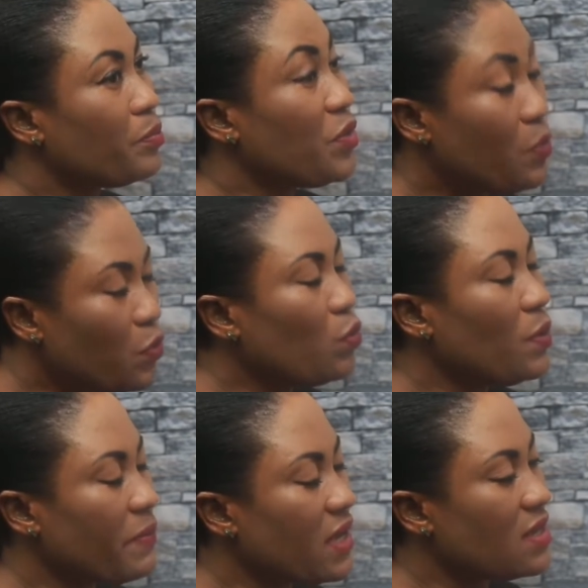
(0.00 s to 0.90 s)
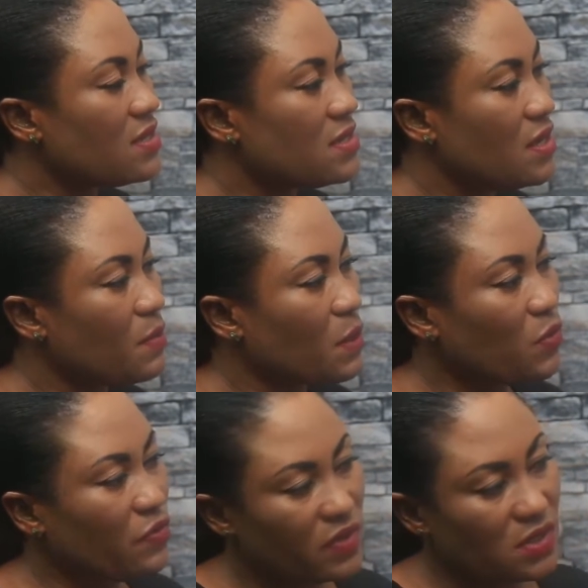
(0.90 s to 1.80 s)
people will be making cinema
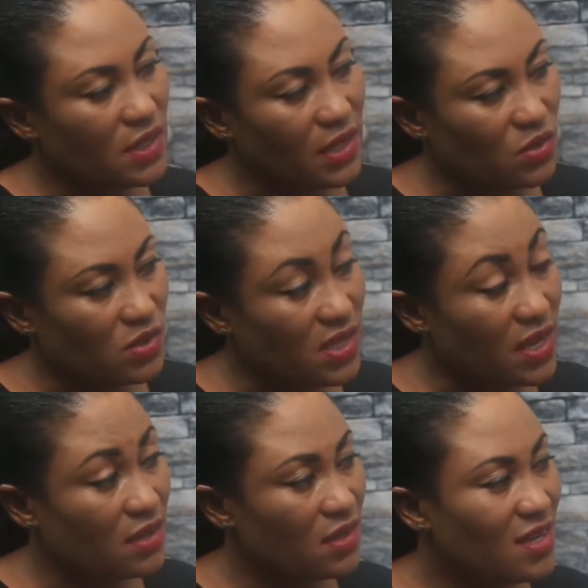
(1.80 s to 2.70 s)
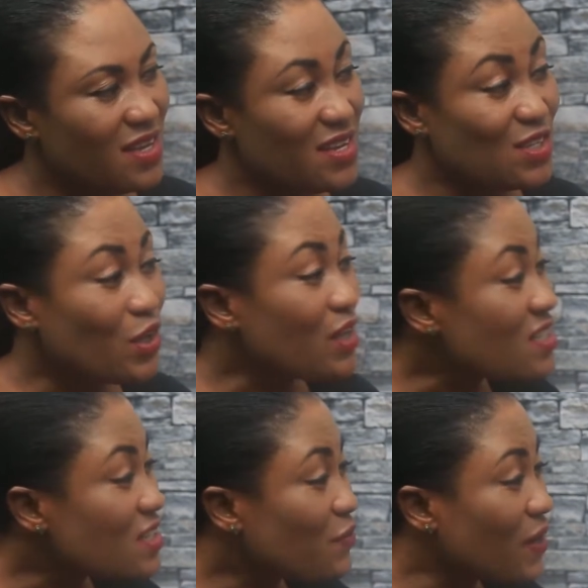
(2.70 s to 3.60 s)
movies, like you said. It's not
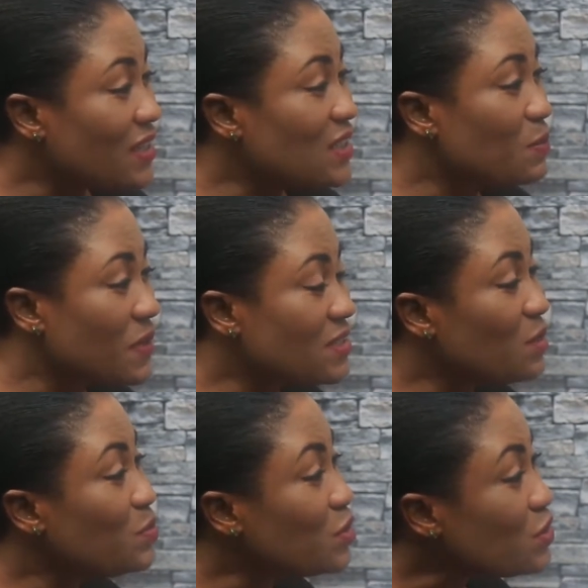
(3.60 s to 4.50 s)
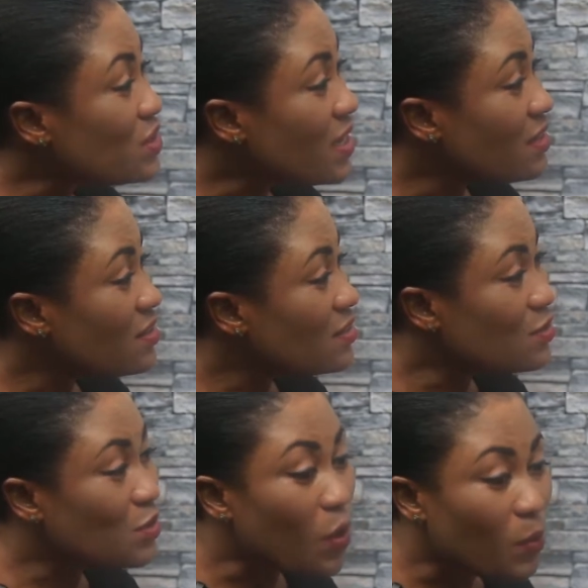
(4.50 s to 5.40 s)
easy for an independent producer
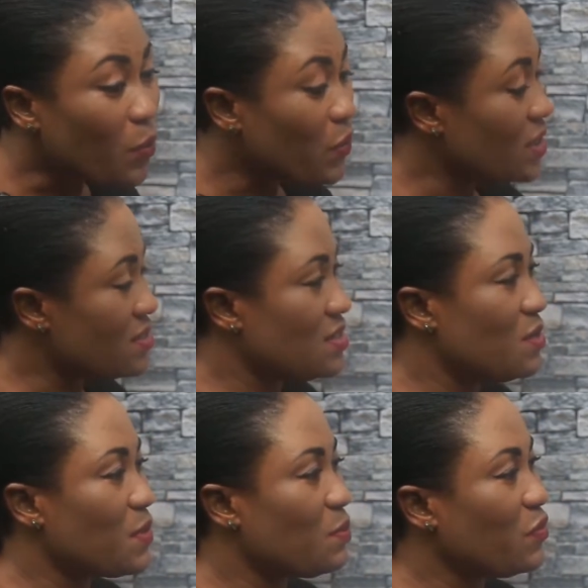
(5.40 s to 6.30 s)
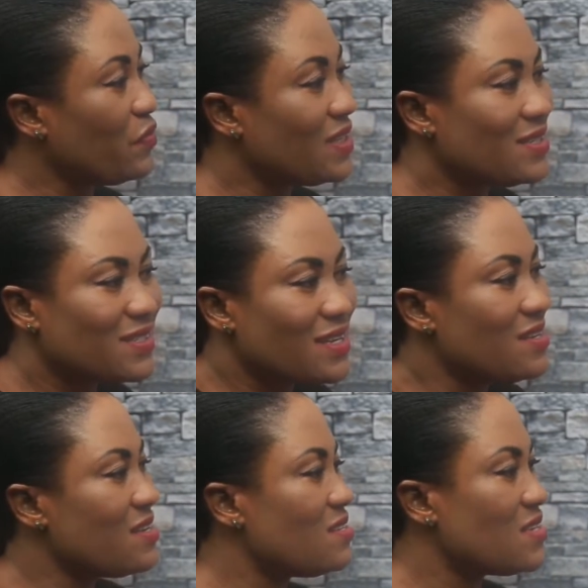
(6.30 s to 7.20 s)
to come up with a cinema movie. The
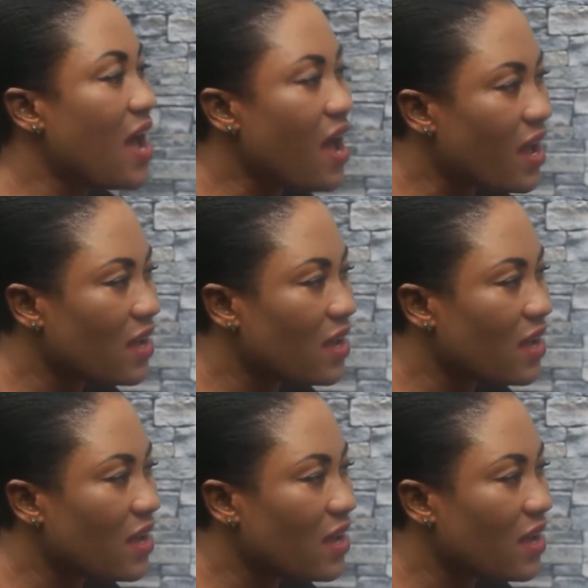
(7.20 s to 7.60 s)
standard is high.